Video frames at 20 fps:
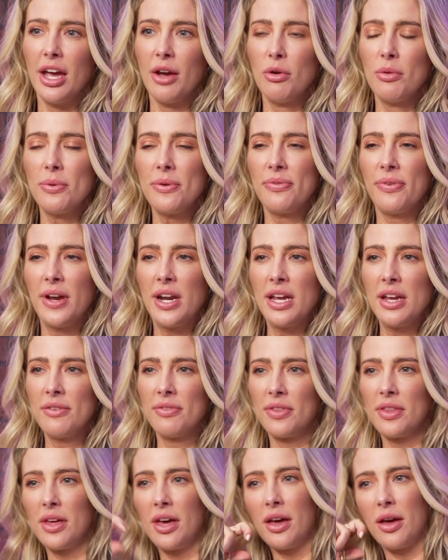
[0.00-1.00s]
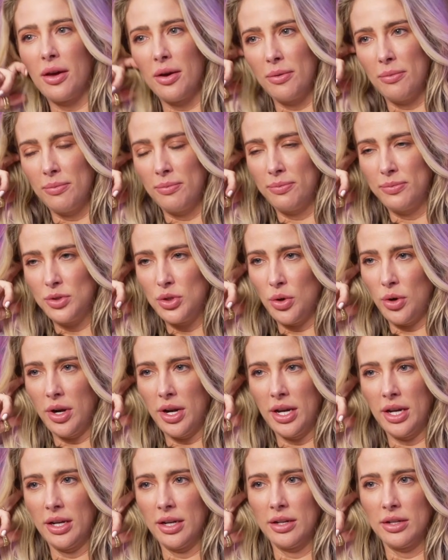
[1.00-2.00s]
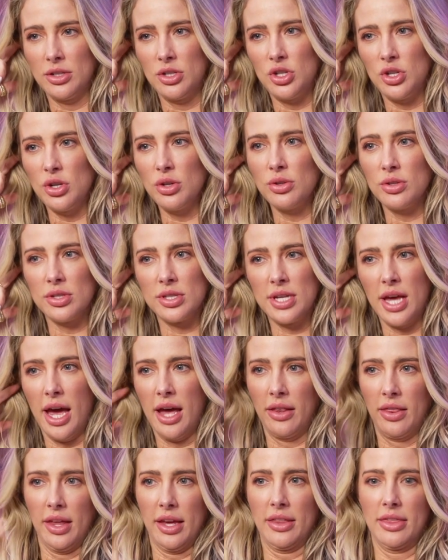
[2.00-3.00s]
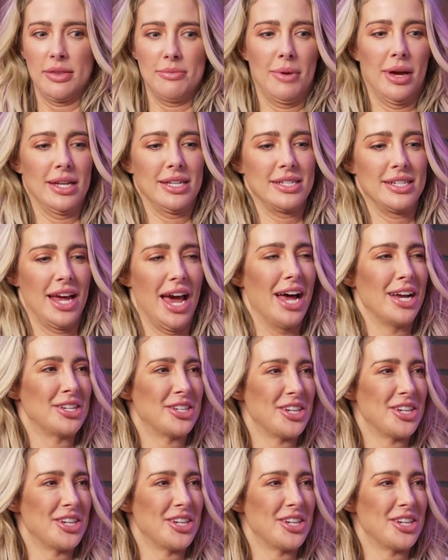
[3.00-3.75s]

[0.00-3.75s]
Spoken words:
It would be funny if the Jordan shoes had like the mustache.